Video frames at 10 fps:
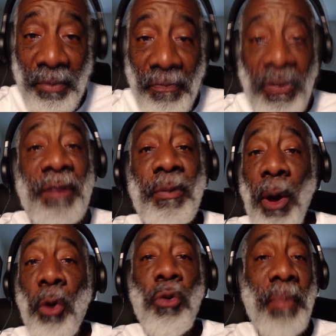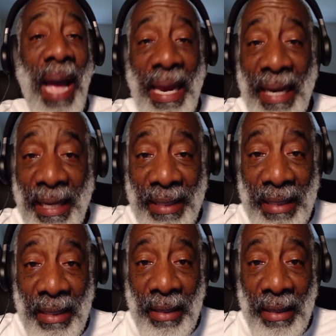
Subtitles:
flee from home madness.